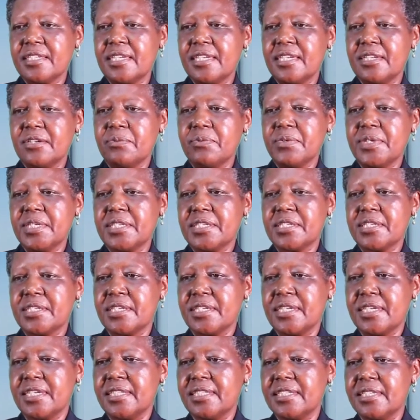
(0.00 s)
in
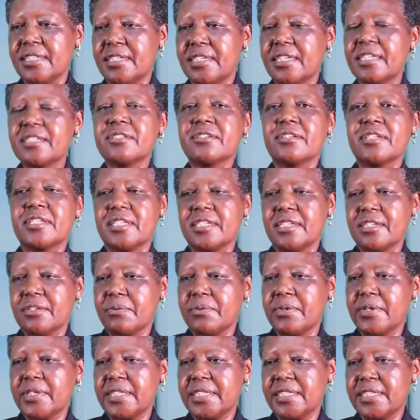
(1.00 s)
which incidental
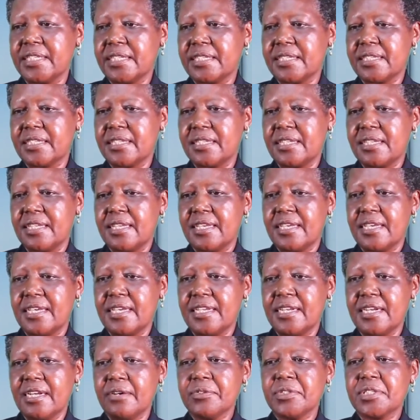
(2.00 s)
inequalities
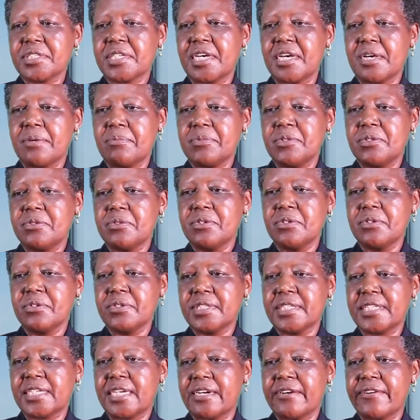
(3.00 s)
in outcome do
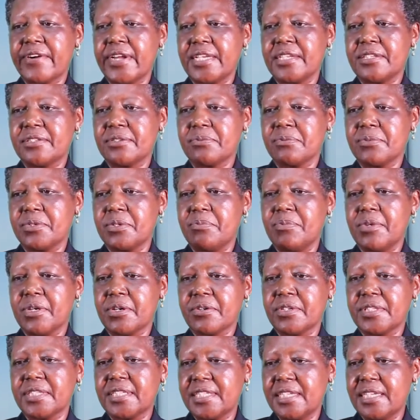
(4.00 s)
not arise would be
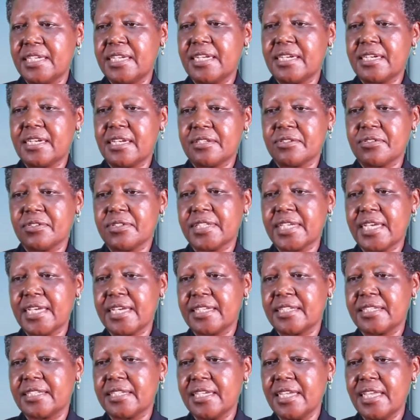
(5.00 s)
considered a
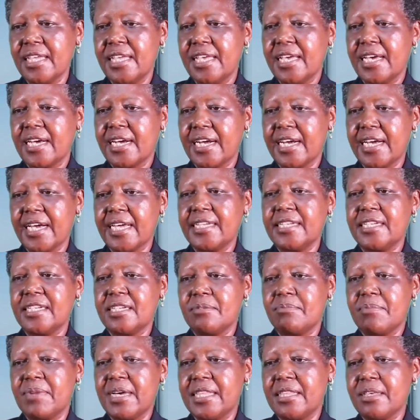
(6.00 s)
society
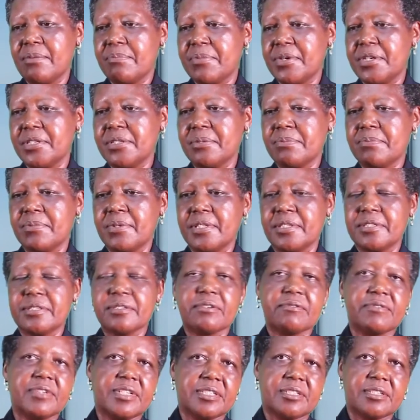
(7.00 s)
guided by the principles
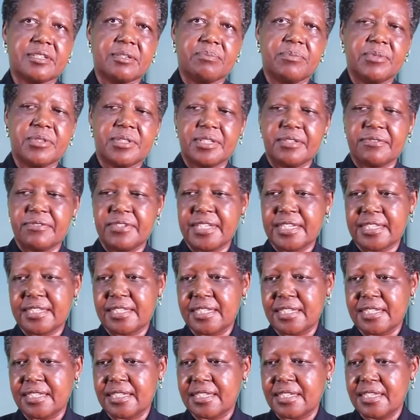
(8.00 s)
of distributive
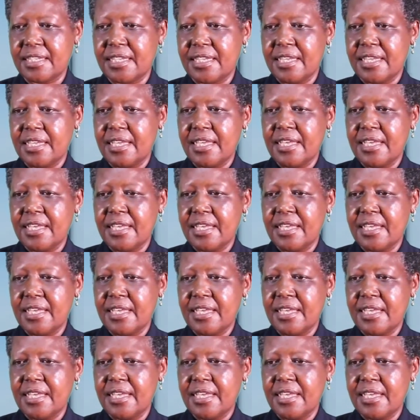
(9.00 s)
justice.